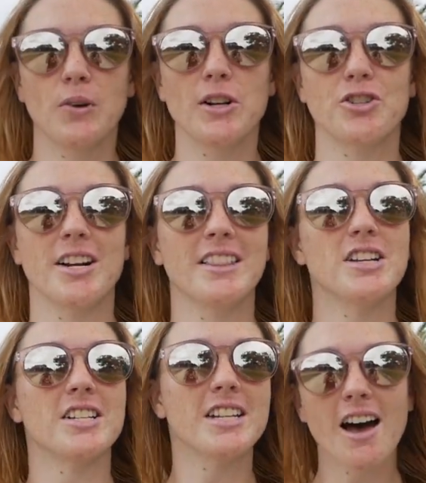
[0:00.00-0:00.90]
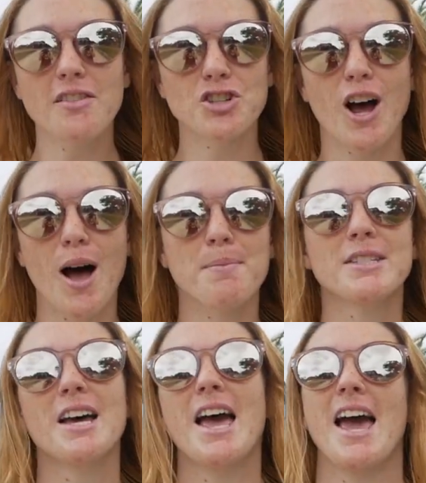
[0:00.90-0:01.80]
George Street, there's a ton of
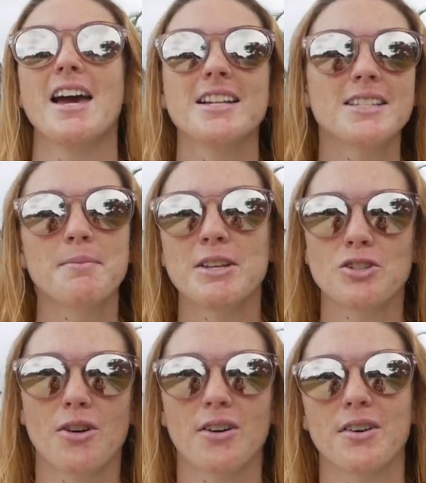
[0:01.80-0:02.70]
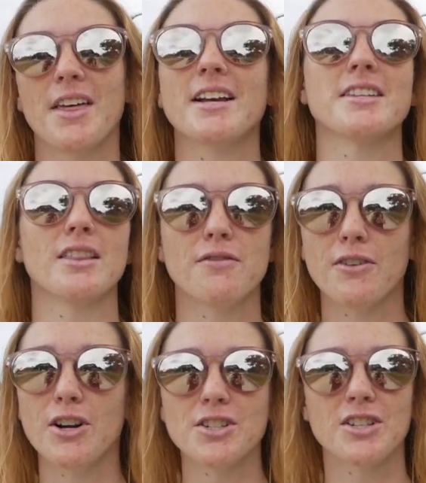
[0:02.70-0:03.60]
shops and some historical things like the
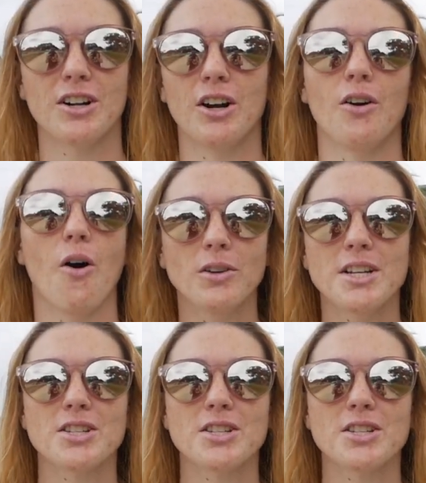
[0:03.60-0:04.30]
first or oldest